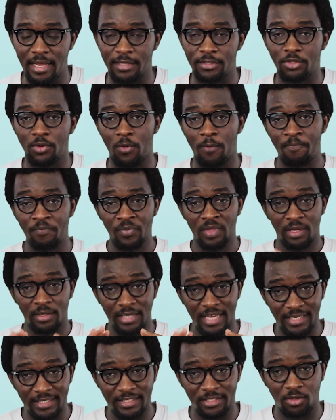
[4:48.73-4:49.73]
So
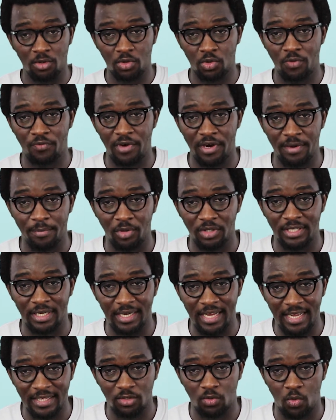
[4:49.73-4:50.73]
that is also very
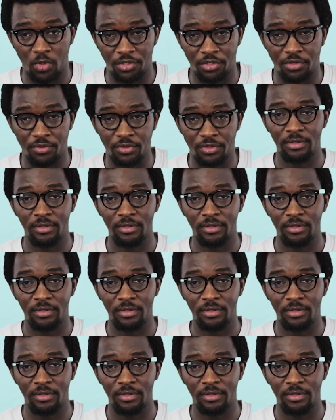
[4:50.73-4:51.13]
important. Ask questions.